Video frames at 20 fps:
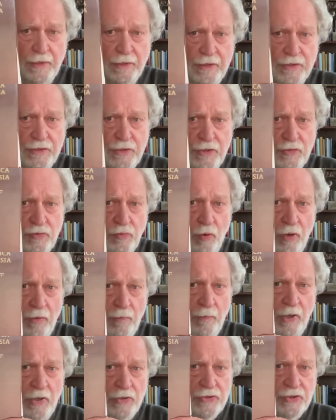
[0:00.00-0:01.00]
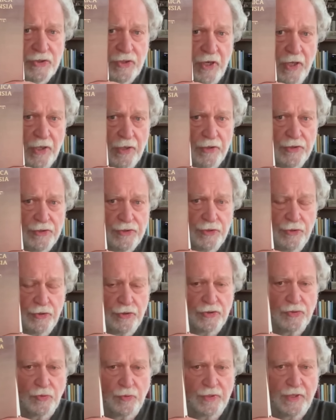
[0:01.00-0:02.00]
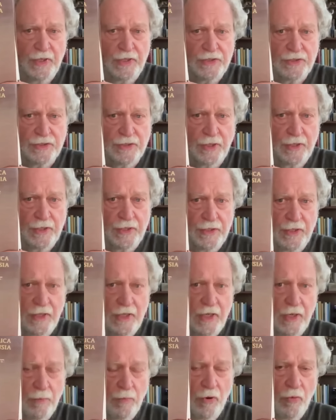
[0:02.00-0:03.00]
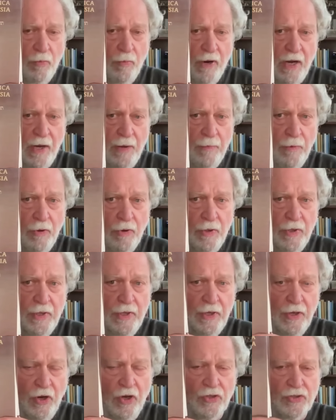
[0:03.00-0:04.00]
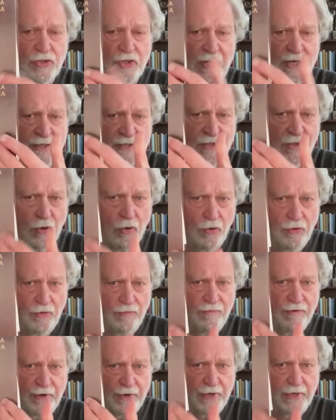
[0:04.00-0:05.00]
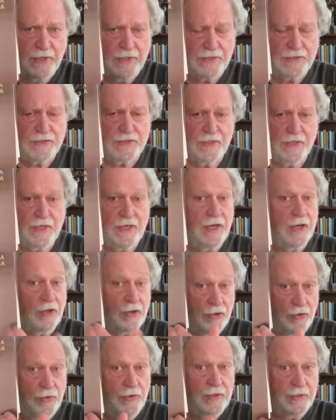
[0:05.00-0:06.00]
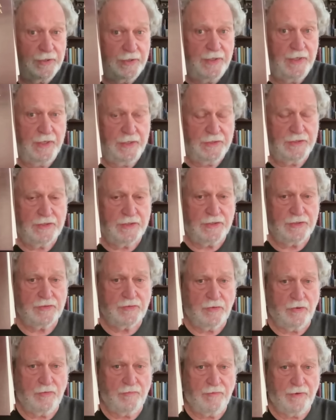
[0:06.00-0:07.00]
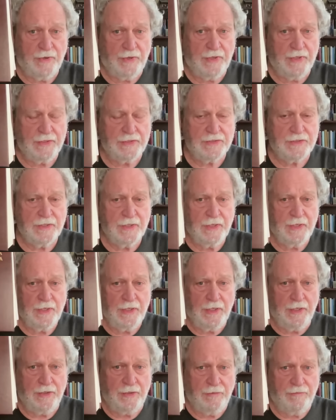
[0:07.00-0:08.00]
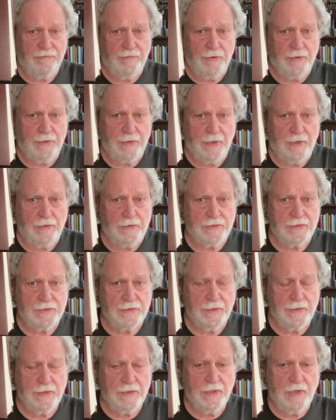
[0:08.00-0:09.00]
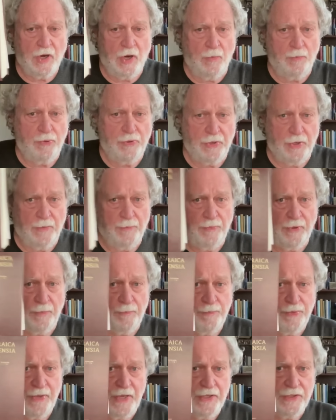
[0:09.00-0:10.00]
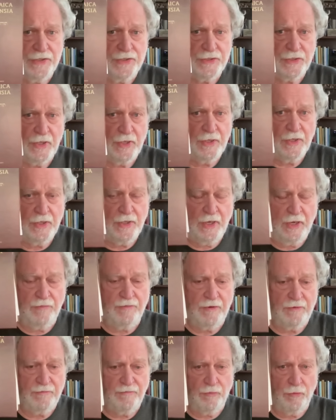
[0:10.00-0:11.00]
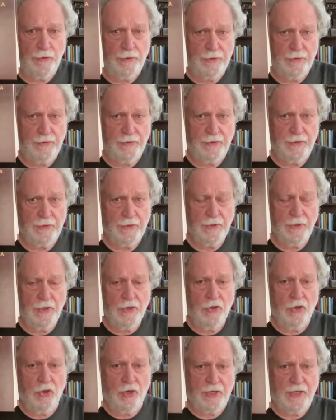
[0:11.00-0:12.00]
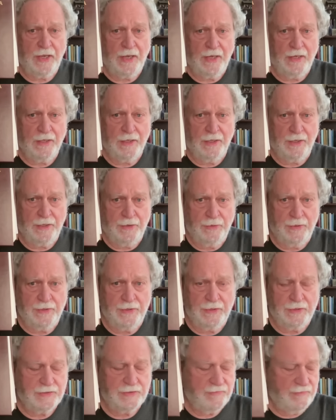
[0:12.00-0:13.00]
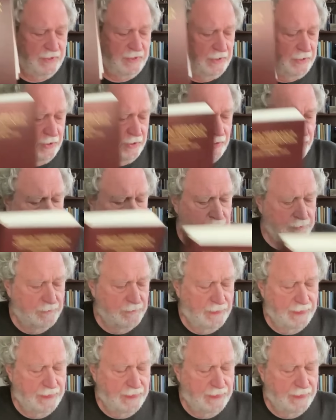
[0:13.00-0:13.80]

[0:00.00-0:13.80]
This is what most scholars use when they study the Hebrew Bible. It also has all the variants, including the Dead Sea Scroll variants, in the footnotes. I'll put up a page of it for you to look at later in this video.